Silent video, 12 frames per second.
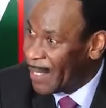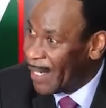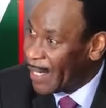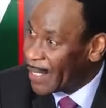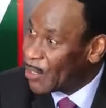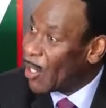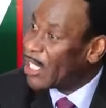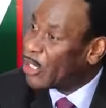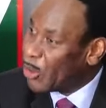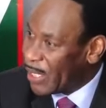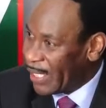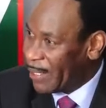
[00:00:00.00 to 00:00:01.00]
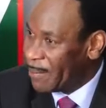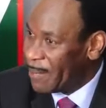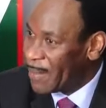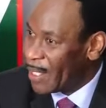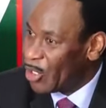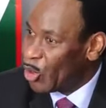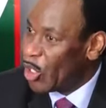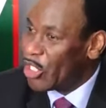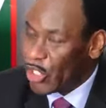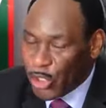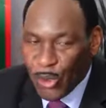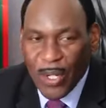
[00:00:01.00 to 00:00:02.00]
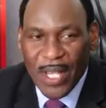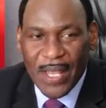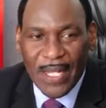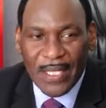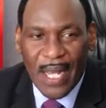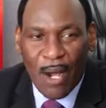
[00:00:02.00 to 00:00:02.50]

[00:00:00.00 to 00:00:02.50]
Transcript: It is our duty to ensure that